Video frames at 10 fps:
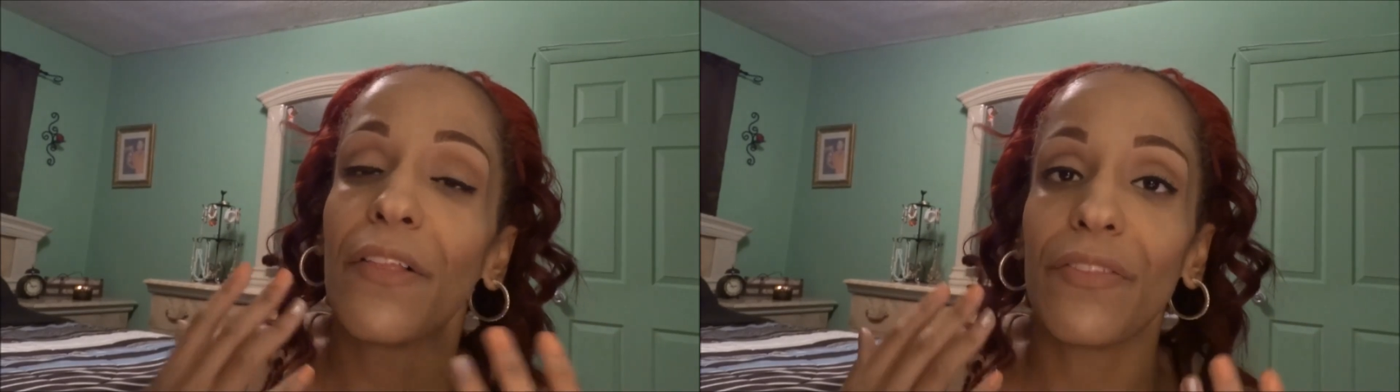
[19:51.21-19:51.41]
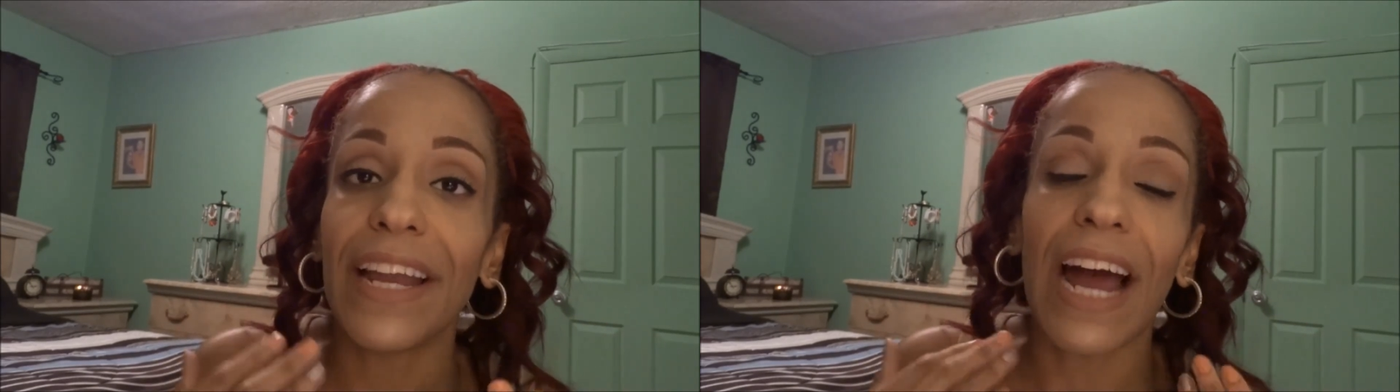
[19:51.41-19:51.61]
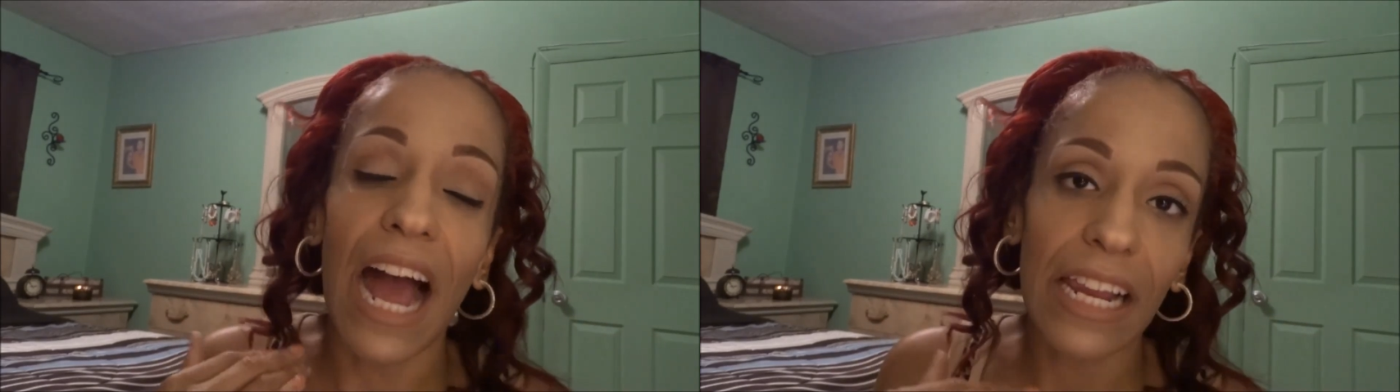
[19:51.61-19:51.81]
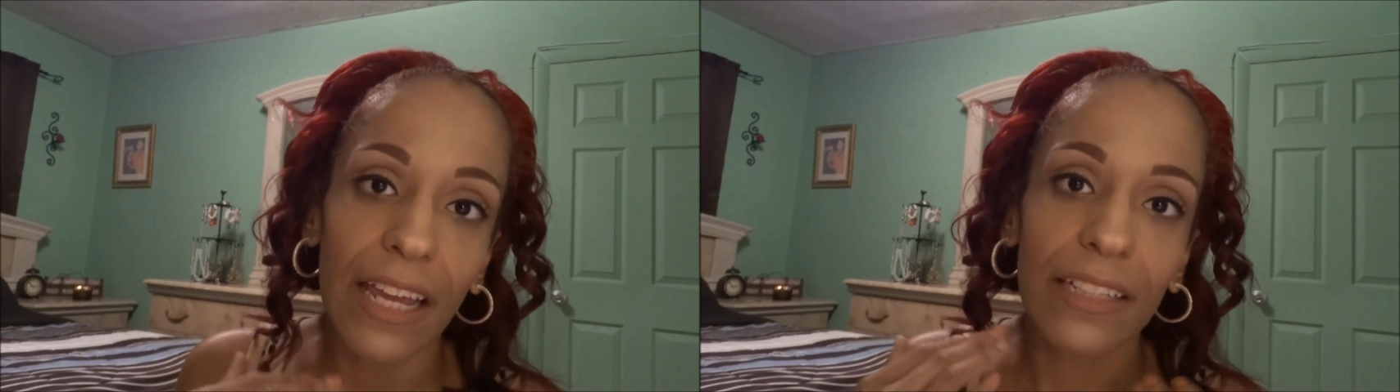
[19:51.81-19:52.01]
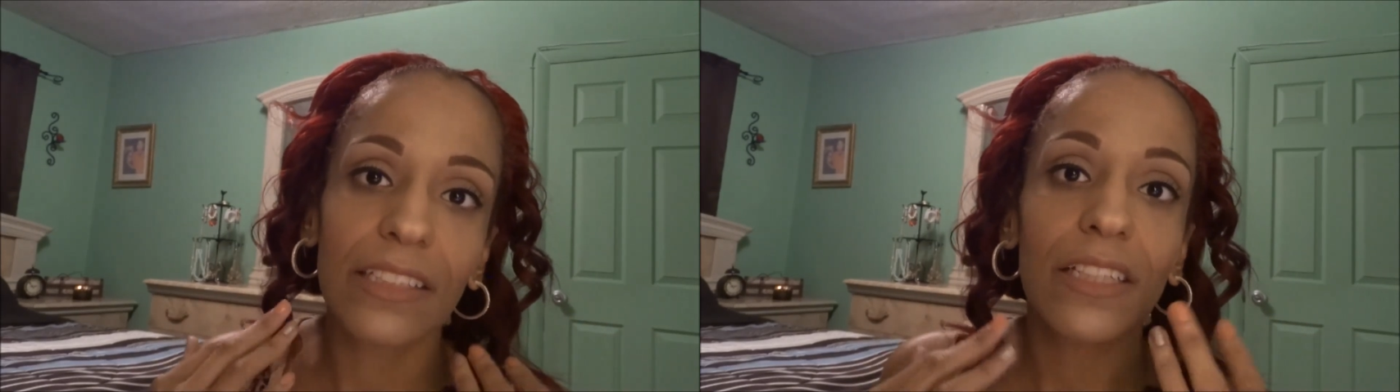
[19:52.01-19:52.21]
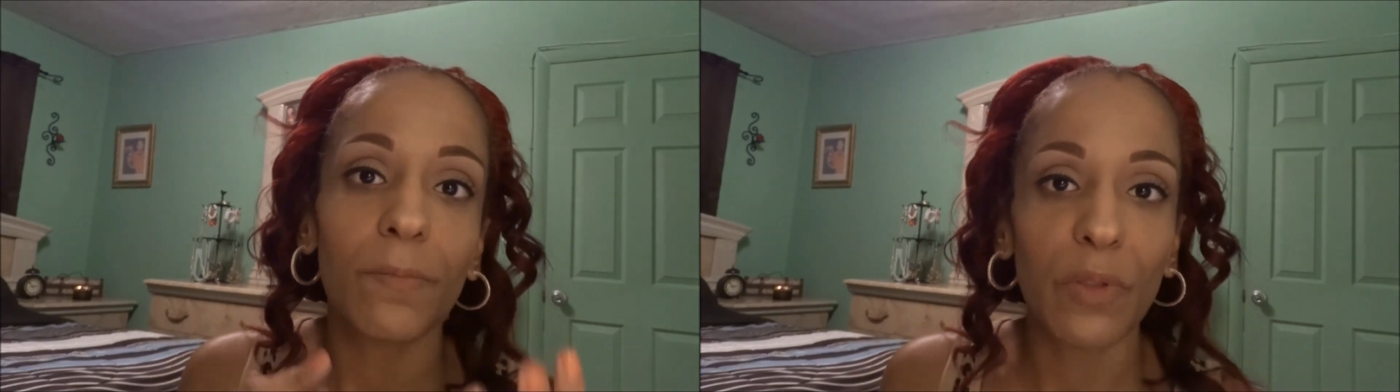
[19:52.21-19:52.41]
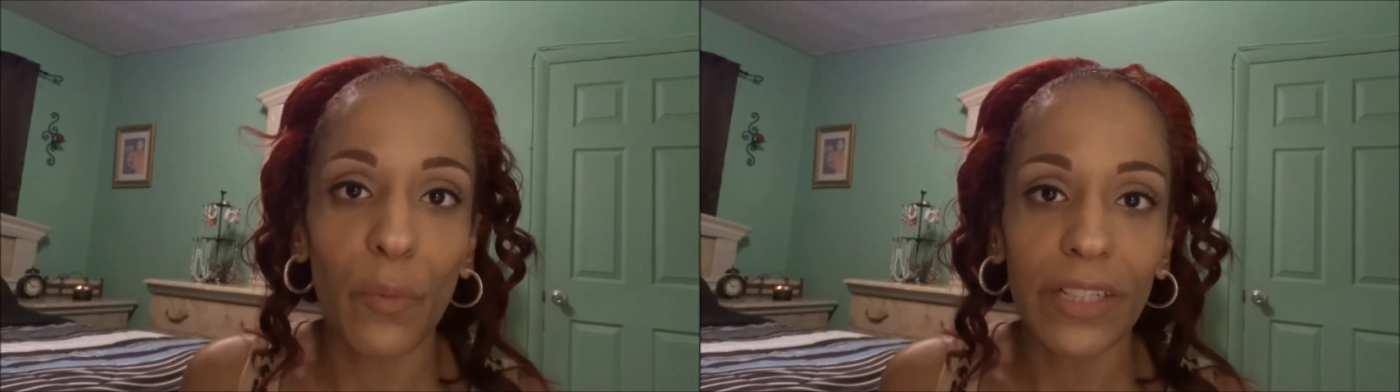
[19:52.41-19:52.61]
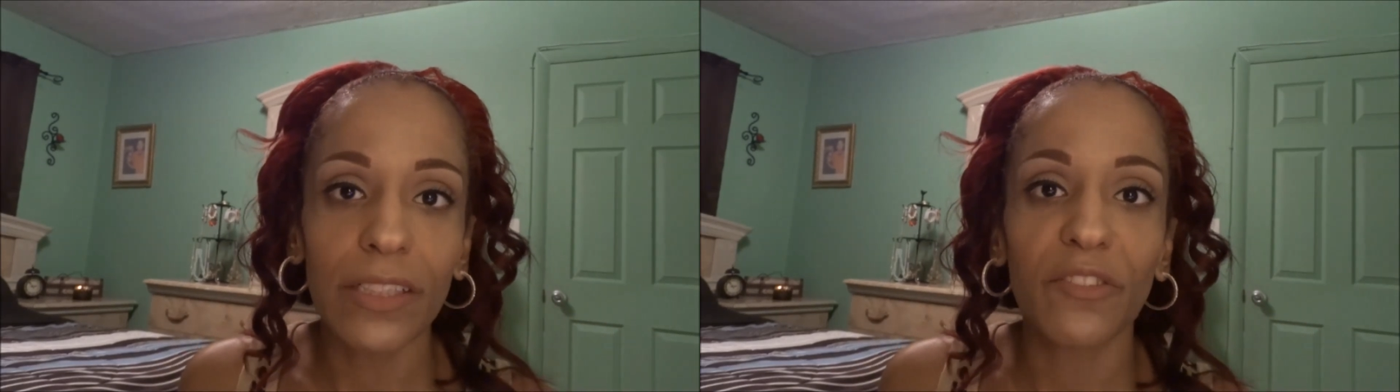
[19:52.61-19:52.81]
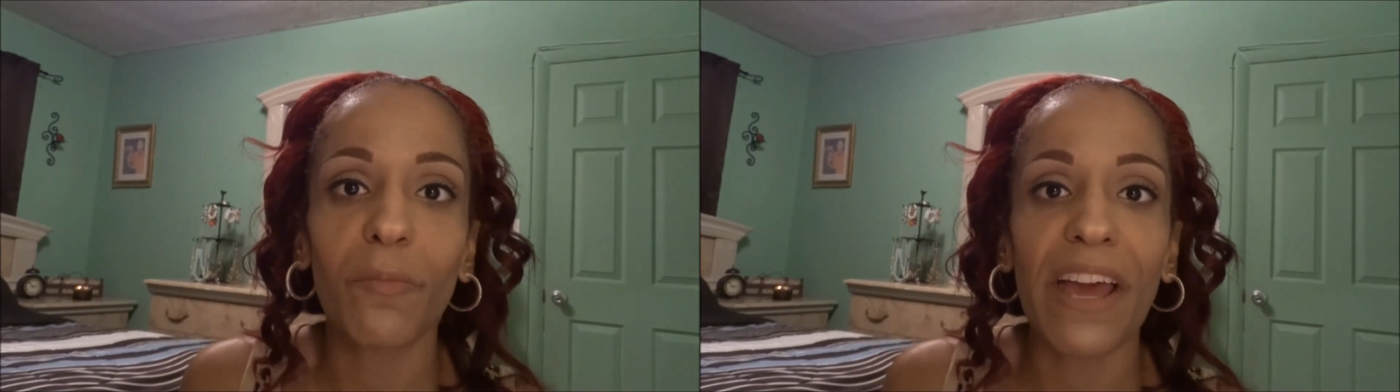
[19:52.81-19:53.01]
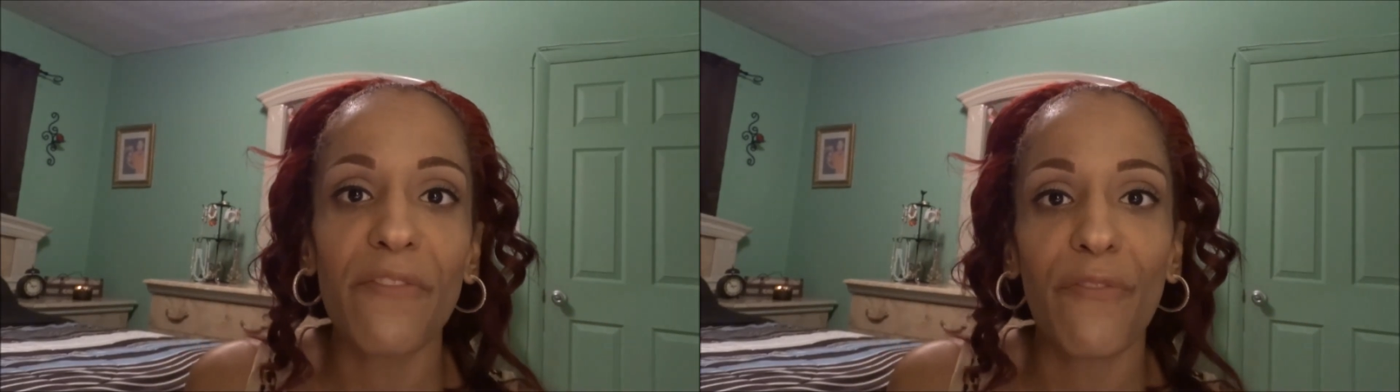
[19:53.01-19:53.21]
then I like to keep the rest of
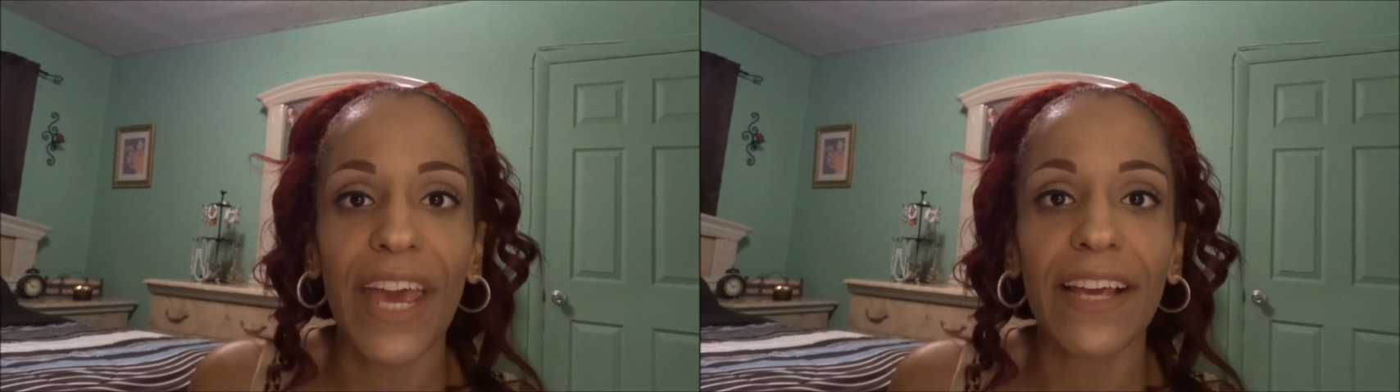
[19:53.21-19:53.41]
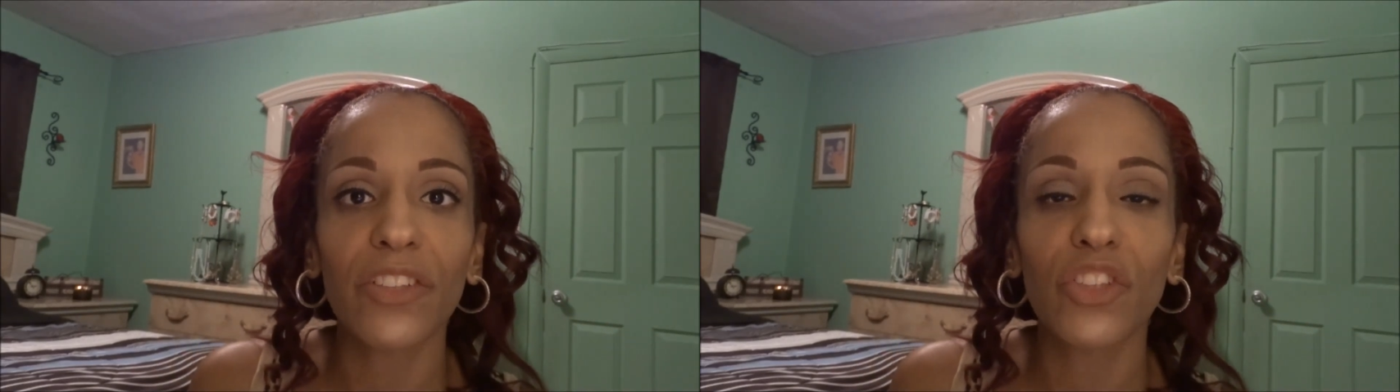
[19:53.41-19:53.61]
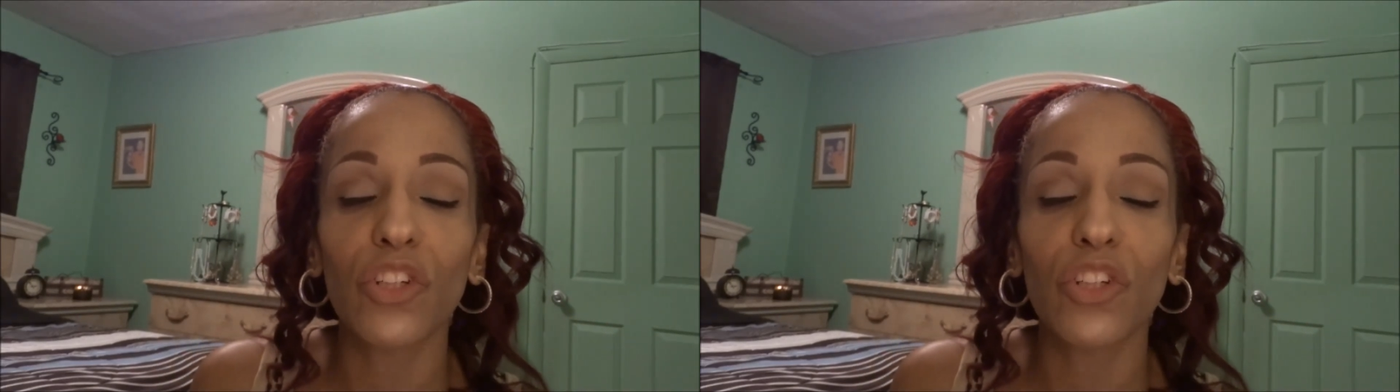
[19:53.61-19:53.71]
my face,